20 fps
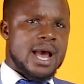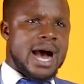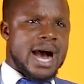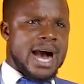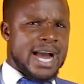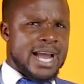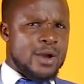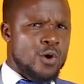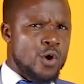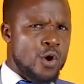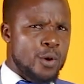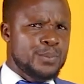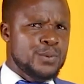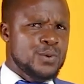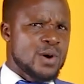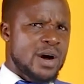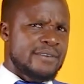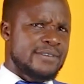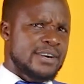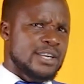I hope
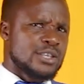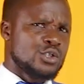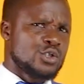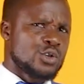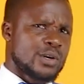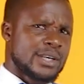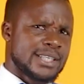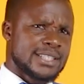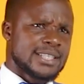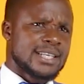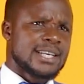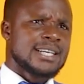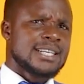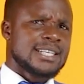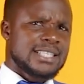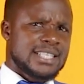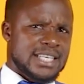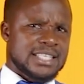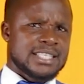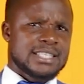you have enjoyed
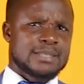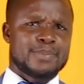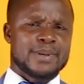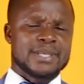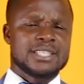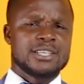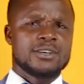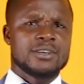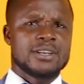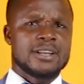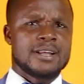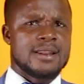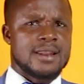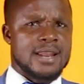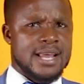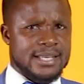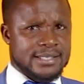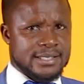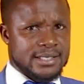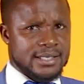this particular
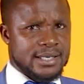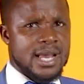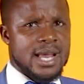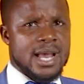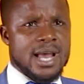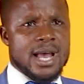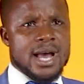lesson.